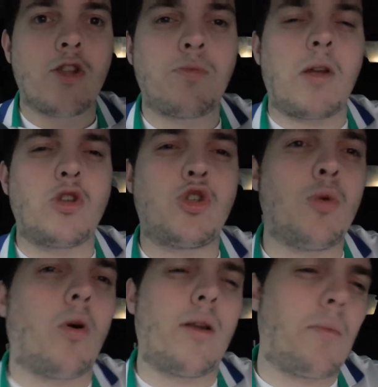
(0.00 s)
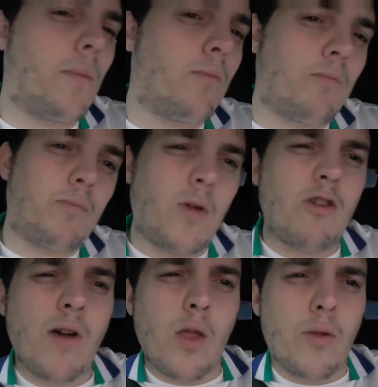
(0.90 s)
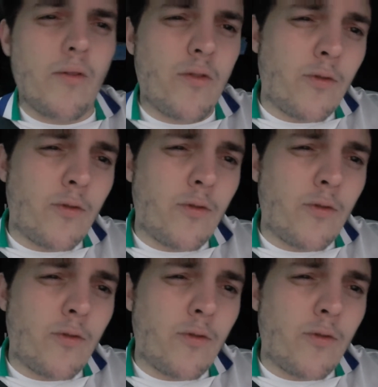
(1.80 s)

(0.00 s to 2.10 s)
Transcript: To make it 2-1 around the